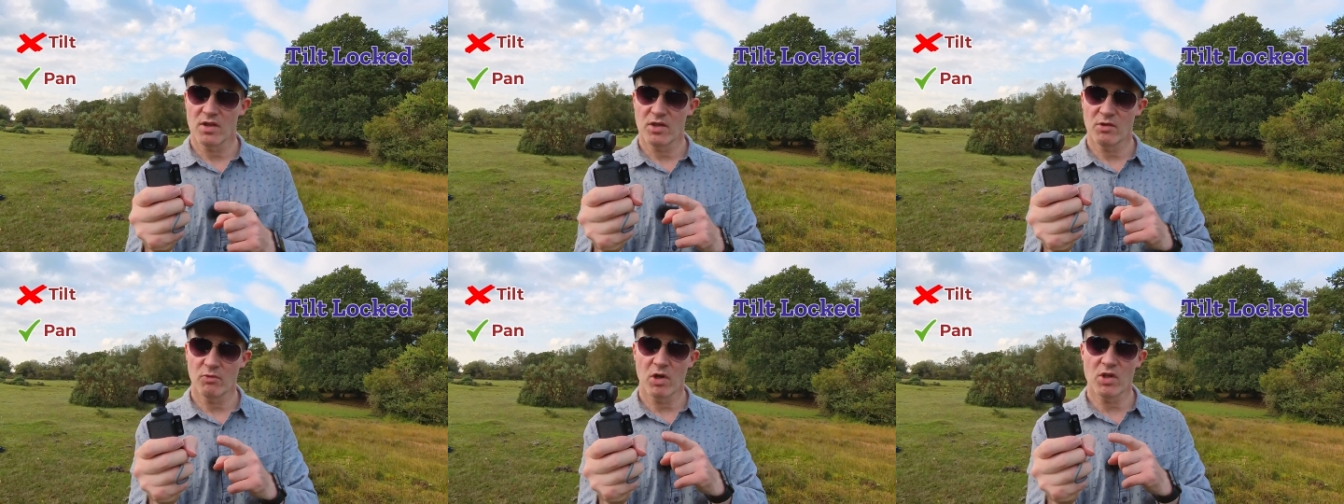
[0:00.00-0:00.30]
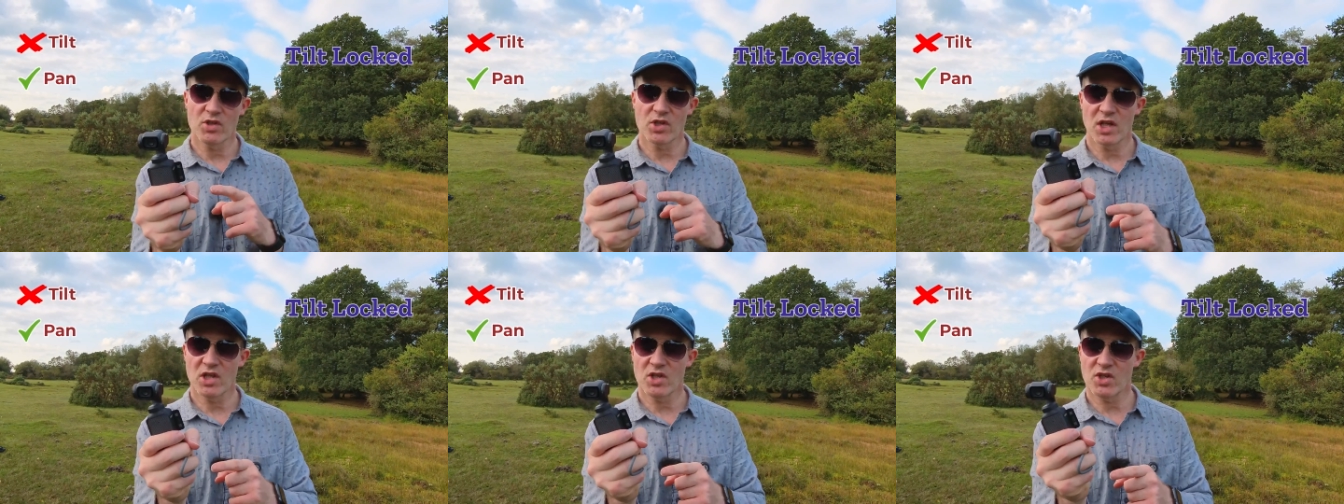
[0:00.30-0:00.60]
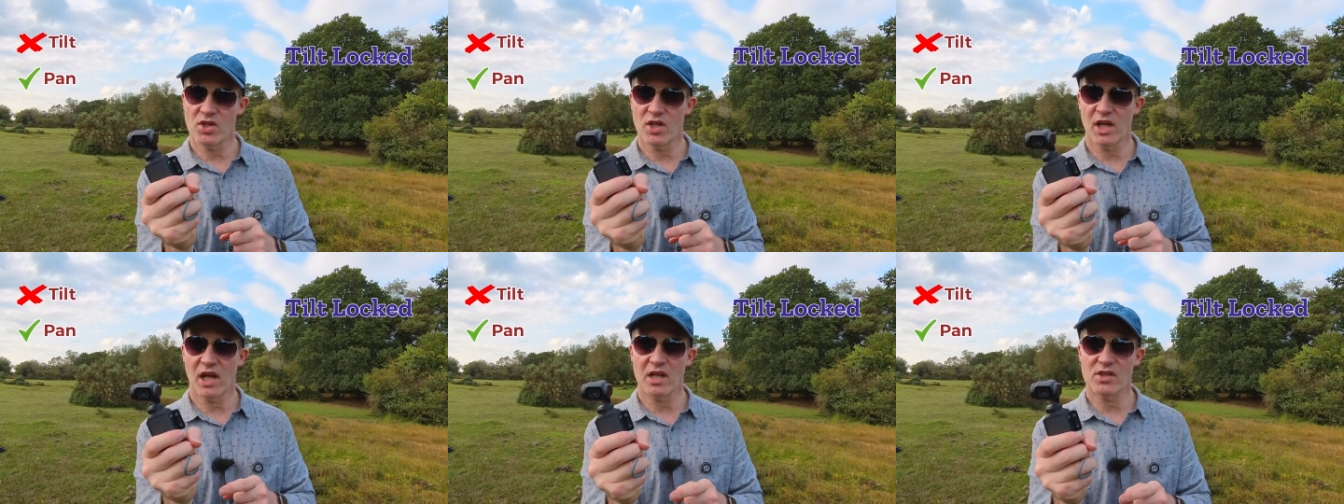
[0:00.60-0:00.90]
the
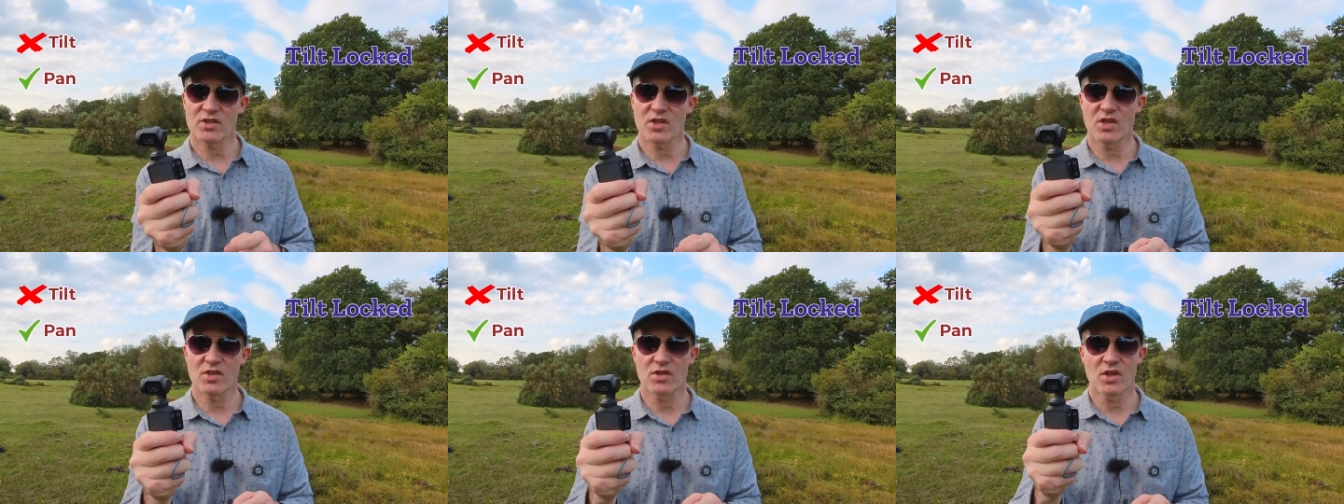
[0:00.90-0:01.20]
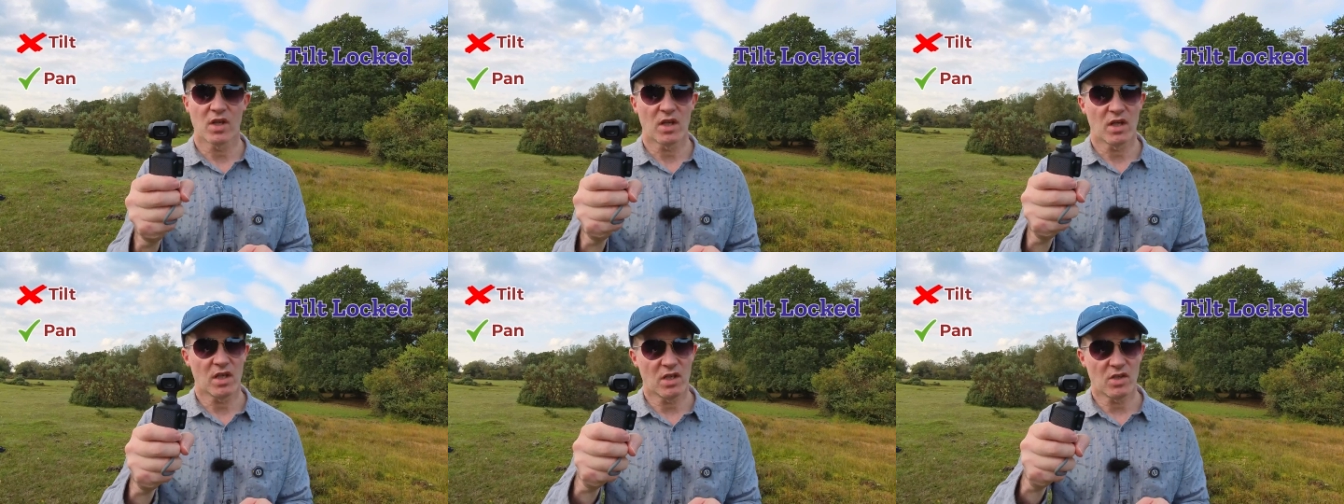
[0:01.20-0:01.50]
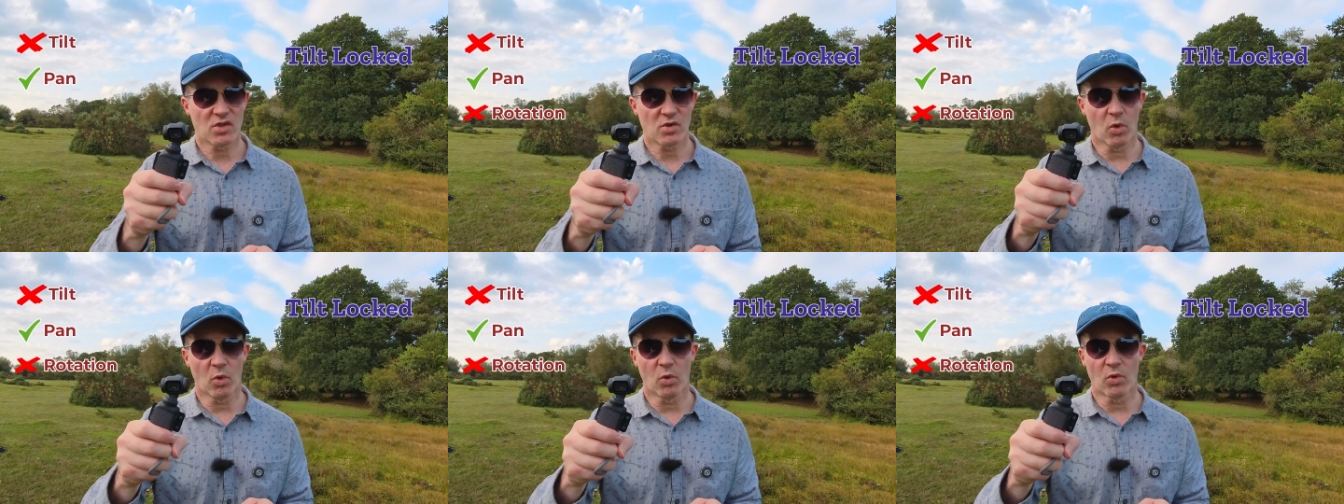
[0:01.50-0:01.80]
rotation axis
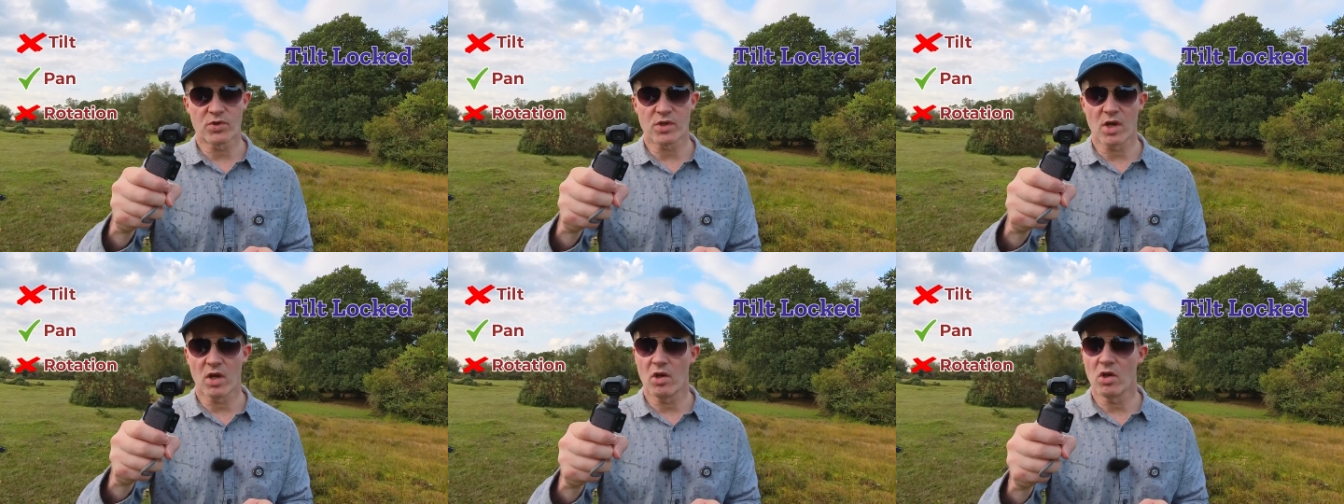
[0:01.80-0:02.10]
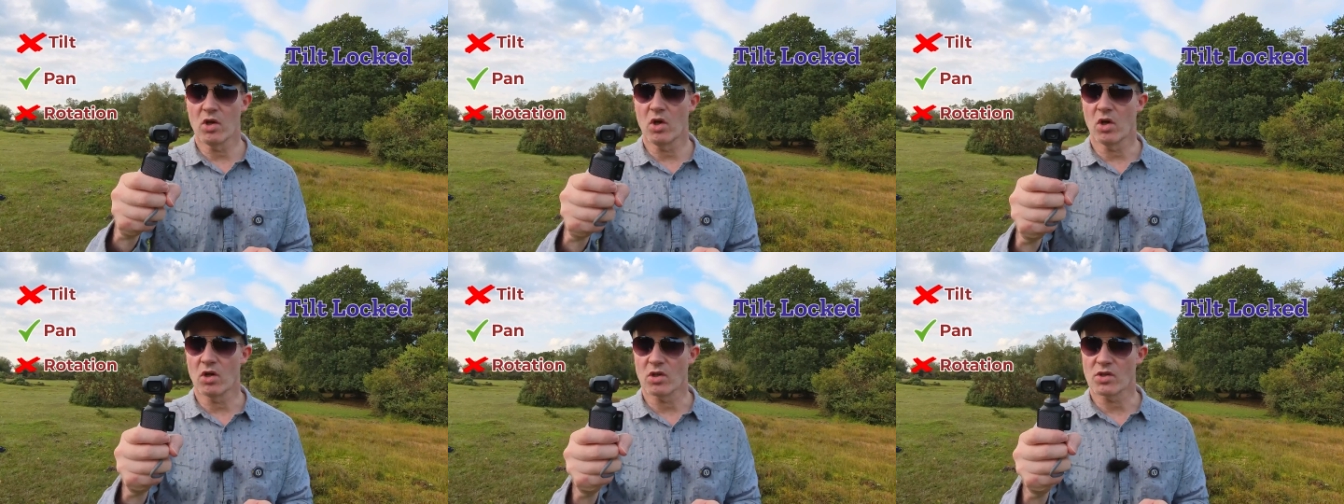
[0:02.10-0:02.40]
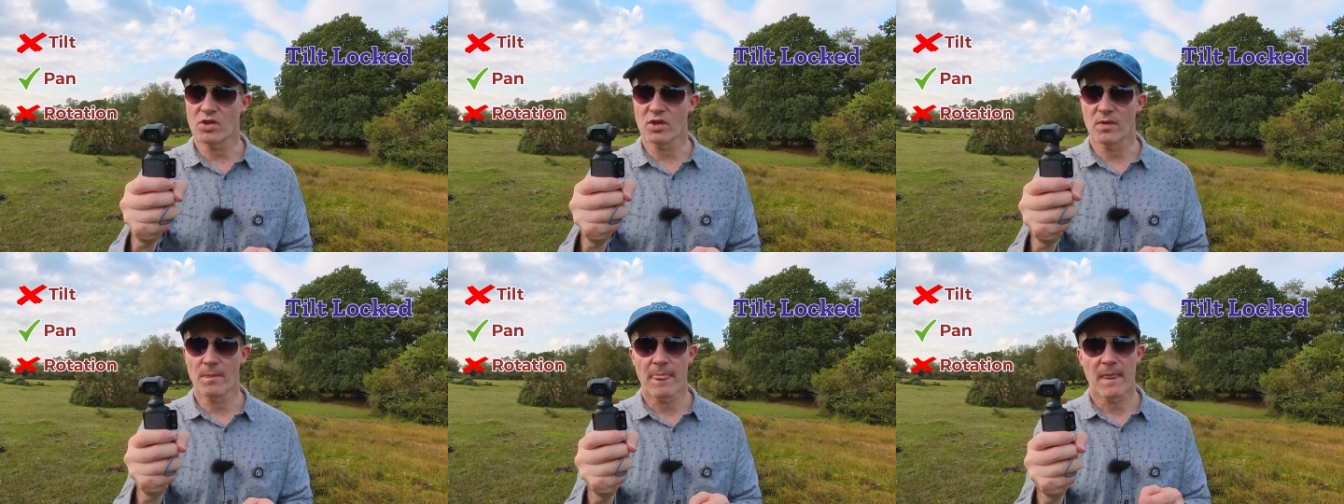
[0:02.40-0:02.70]
is also
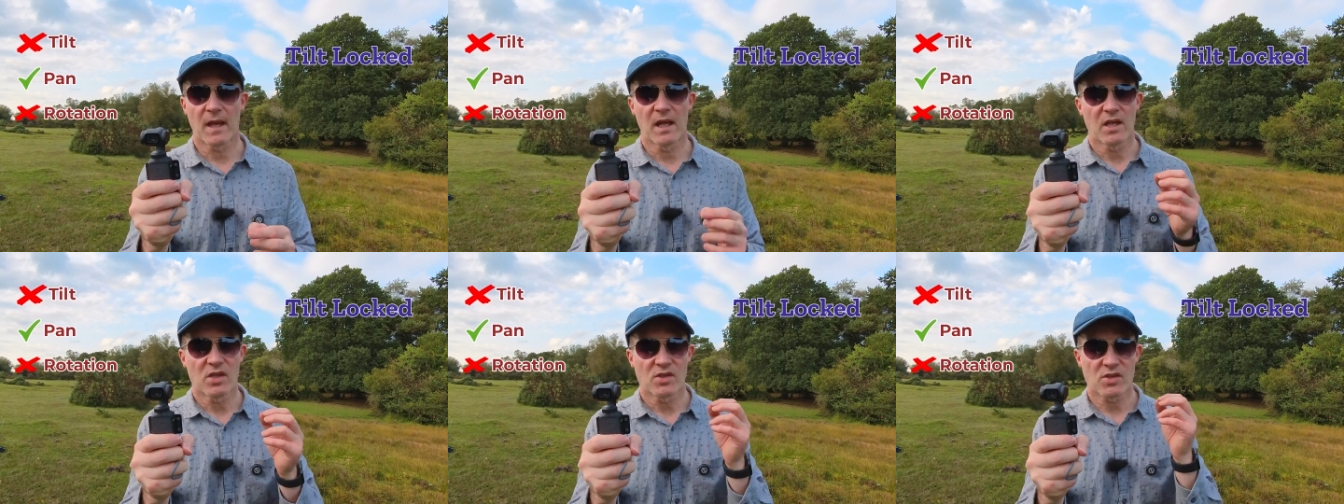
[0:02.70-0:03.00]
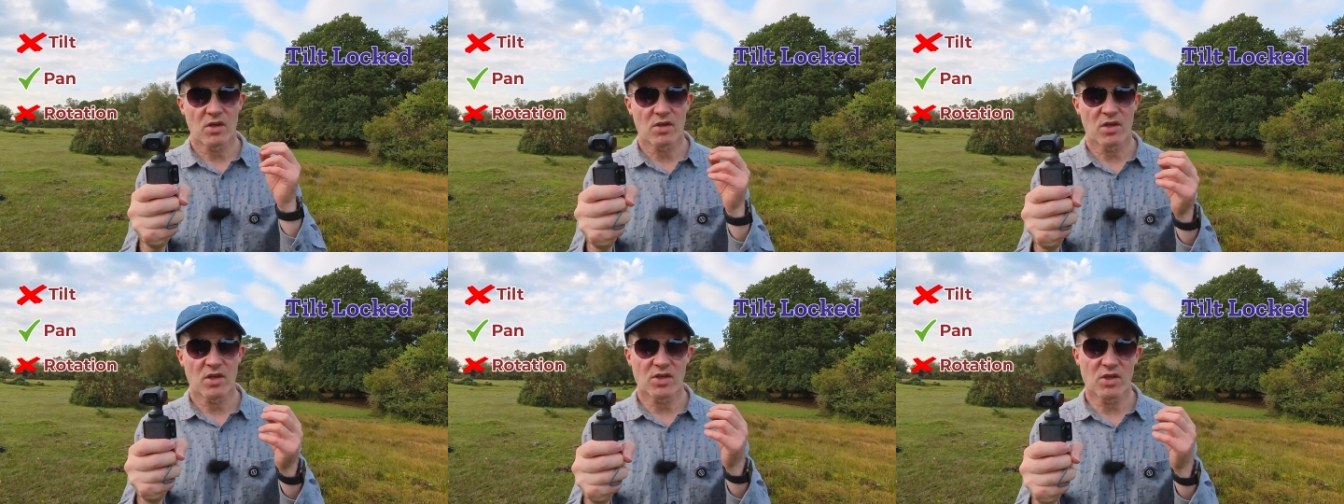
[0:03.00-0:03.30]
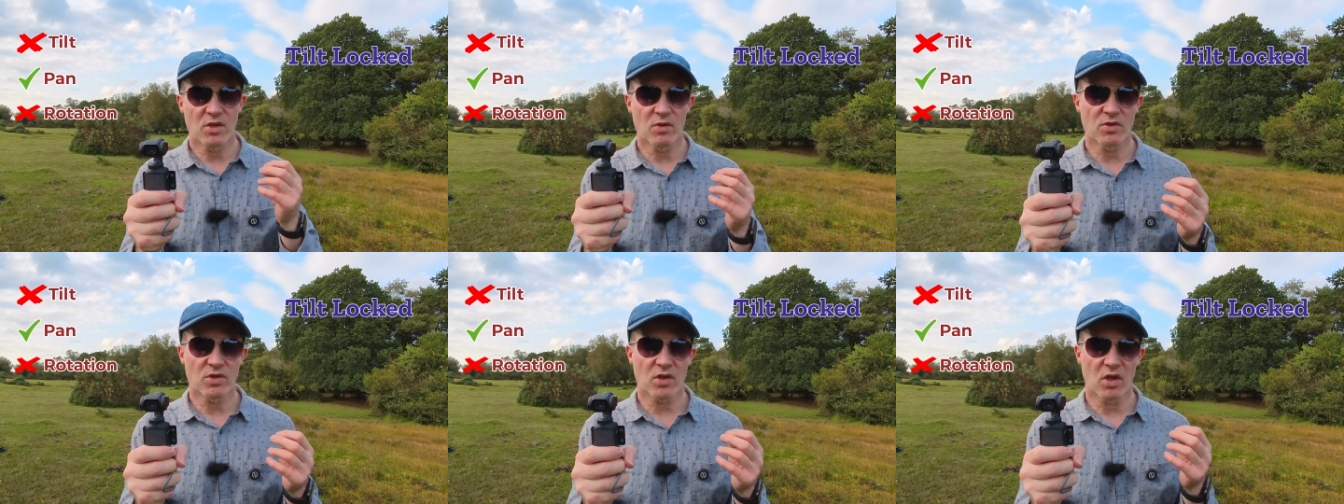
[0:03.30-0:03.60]
locked. So the
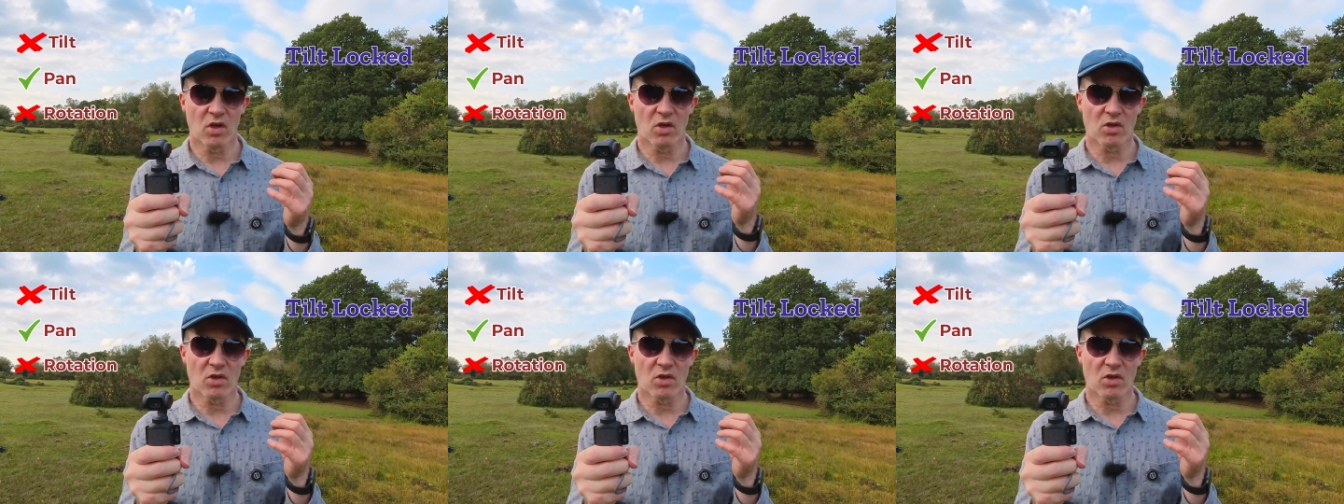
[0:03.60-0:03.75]
tilt